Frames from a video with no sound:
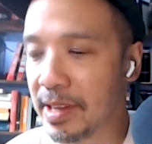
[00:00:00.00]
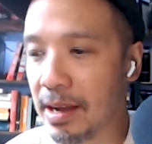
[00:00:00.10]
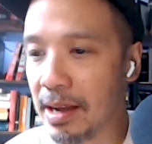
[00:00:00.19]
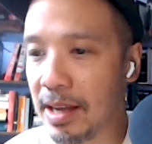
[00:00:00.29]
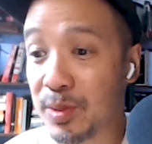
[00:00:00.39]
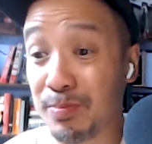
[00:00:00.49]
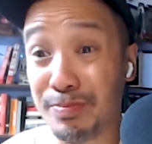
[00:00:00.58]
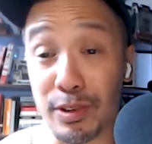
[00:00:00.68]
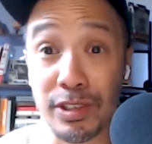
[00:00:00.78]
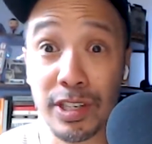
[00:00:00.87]

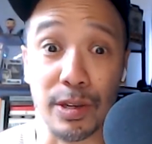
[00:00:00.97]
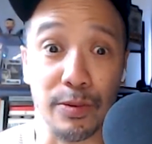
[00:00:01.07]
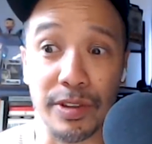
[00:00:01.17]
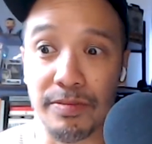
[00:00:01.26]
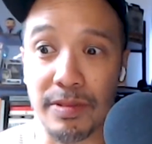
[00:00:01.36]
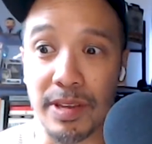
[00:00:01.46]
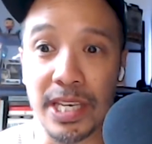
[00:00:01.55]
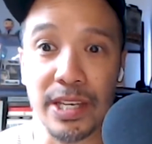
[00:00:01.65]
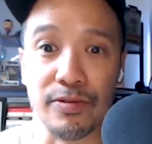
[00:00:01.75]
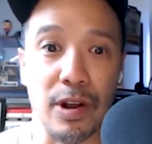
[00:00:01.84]
particularly with
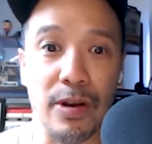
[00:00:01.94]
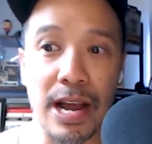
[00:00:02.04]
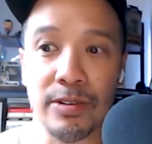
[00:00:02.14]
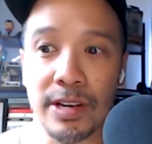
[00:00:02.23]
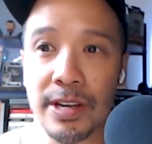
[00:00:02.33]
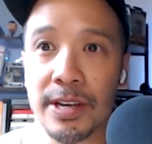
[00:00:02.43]
Hero out,